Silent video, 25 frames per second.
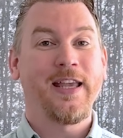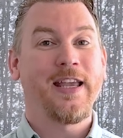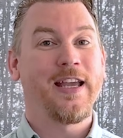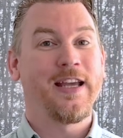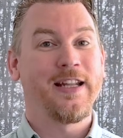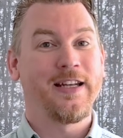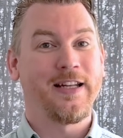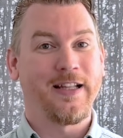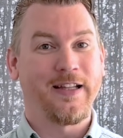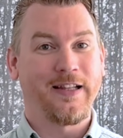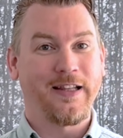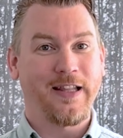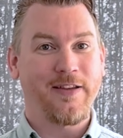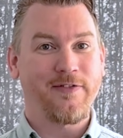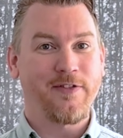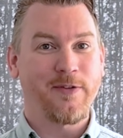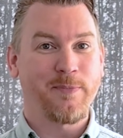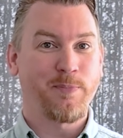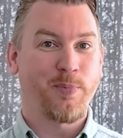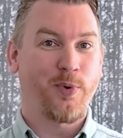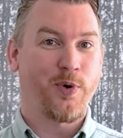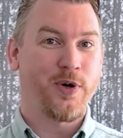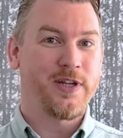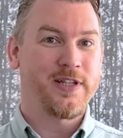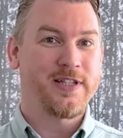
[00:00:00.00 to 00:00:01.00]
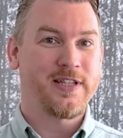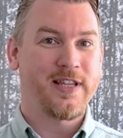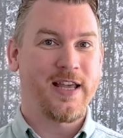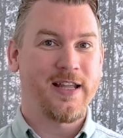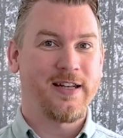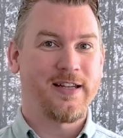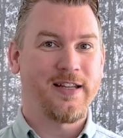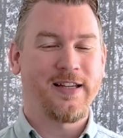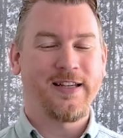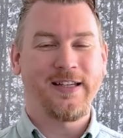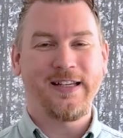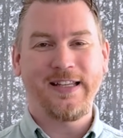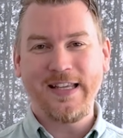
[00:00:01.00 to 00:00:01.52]
in
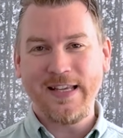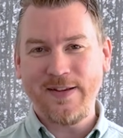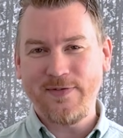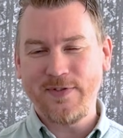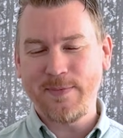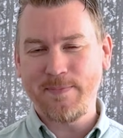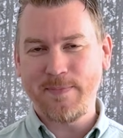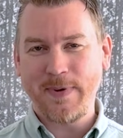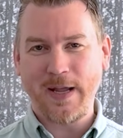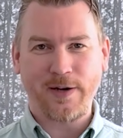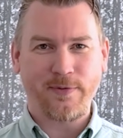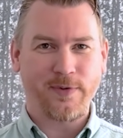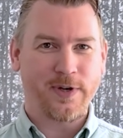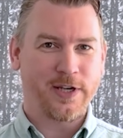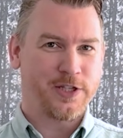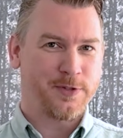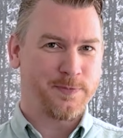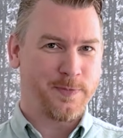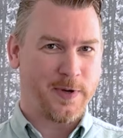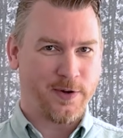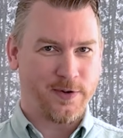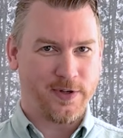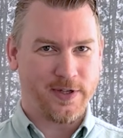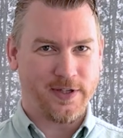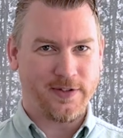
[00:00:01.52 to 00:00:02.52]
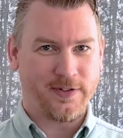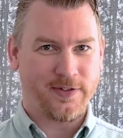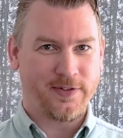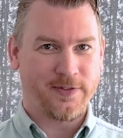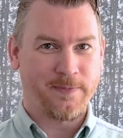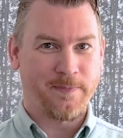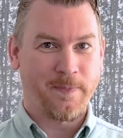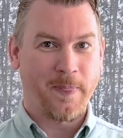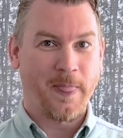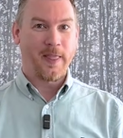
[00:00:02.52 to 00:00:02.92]
11.10 an even better experience.